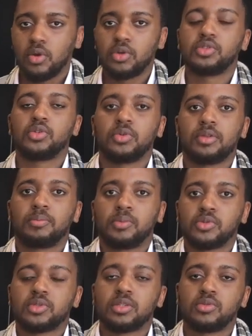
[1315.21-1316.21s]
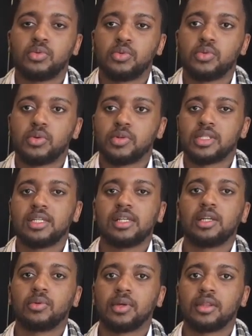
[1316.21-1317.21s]
was also the person who we were
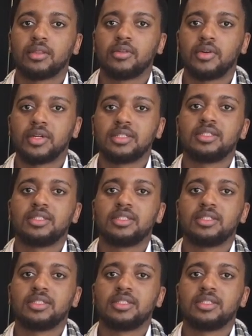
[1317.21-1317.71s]
dealing with